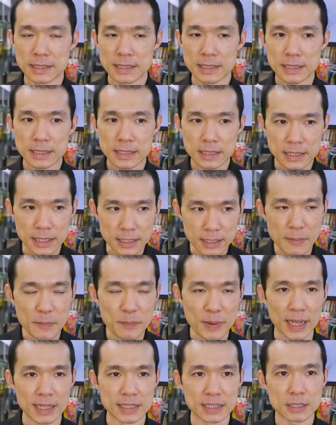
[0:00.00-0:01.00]
certain
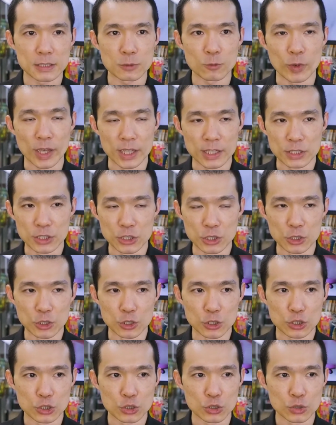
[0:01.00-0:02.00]
plants, whenever
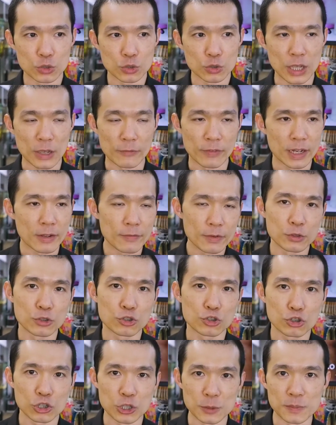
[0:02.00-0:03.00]
you
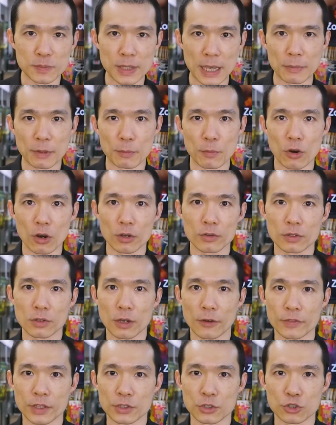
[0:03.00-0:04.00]
trim them, the more
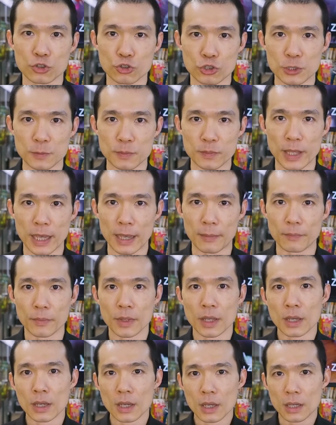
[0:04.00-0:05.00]
often you trim them,
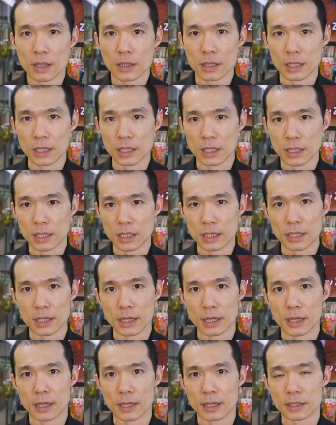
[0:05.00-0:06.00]
the
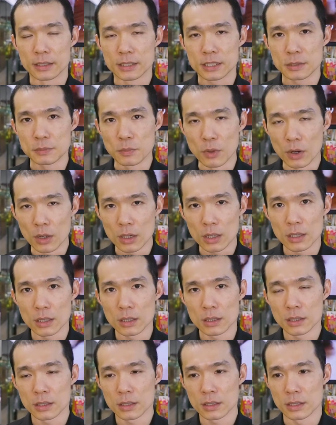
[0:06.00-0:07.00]

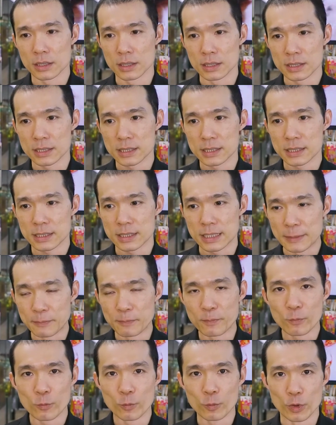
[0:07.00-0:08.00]
smaller the
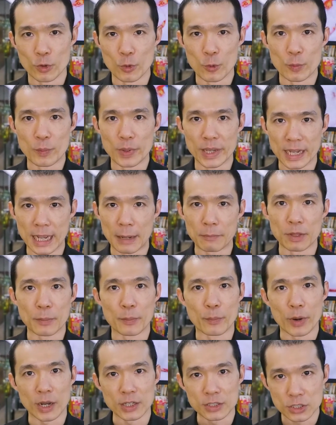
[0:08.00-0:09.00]
stem will become, the
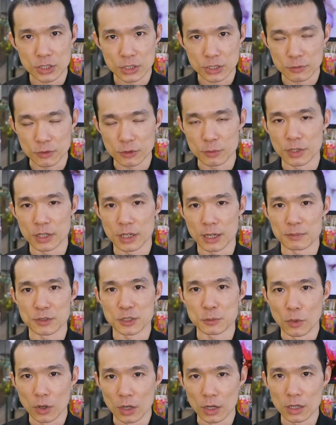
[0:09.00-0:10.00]
branches will become
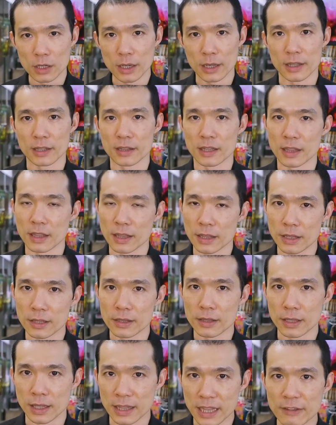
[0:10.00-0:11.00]
smaller, and then
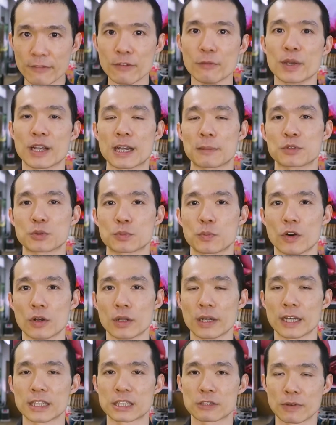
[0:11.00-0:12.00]
the leaf will become
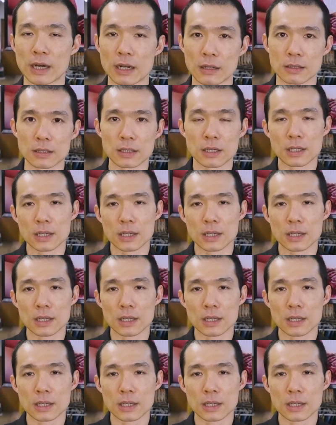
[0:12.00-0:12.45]
smaller as well.